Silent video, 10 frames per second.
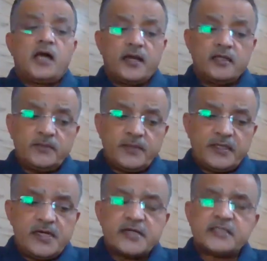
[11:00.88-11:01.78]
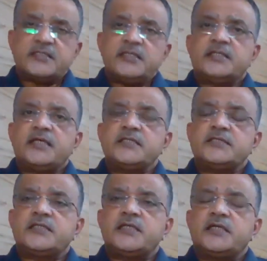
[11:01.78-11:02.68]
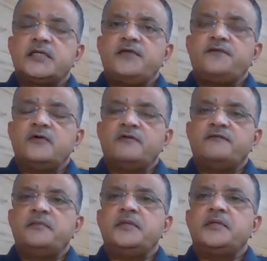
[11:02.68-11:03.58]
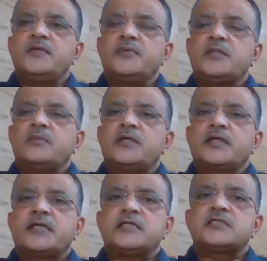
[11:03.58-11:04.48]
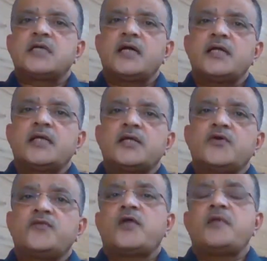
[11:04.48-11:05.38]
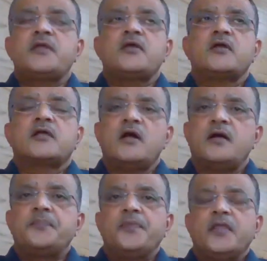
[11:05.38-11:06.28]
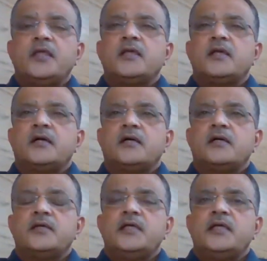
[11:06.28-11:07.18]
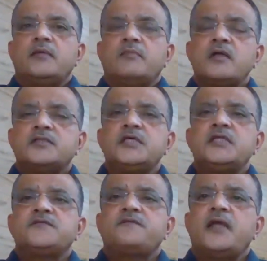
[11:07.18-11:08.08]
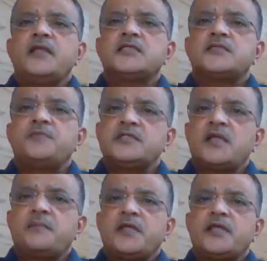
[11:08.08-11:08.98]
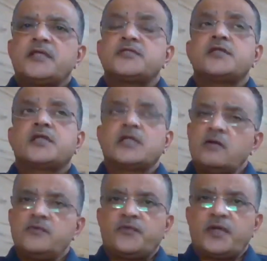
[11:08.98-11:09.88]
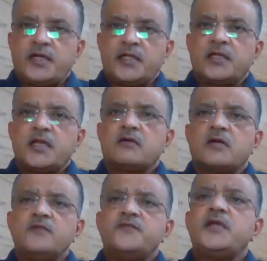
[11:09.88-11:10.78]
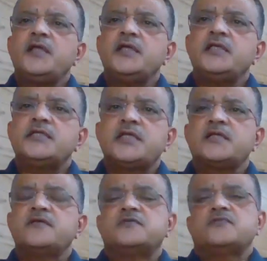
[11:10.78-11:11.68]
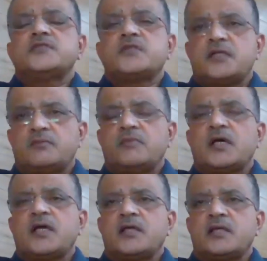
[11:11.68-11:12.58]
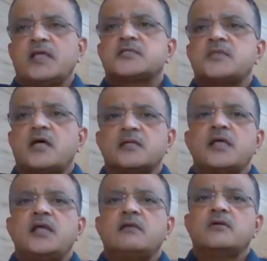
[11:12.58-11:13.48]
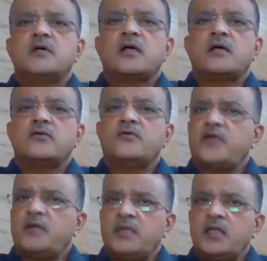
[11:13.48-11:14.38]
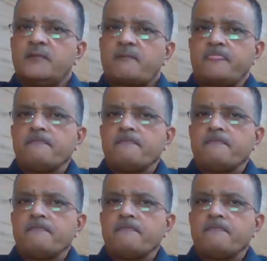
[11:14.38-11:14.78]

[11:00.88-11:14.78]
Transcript: Another very interesting thing is, if you are familiar with the word Kickstarter and GoFundMe.com, blockchain is finding its major application in crowdfunding. Now, crowdfunding initiatives, which are by Kickstarter and GoFundMe.com,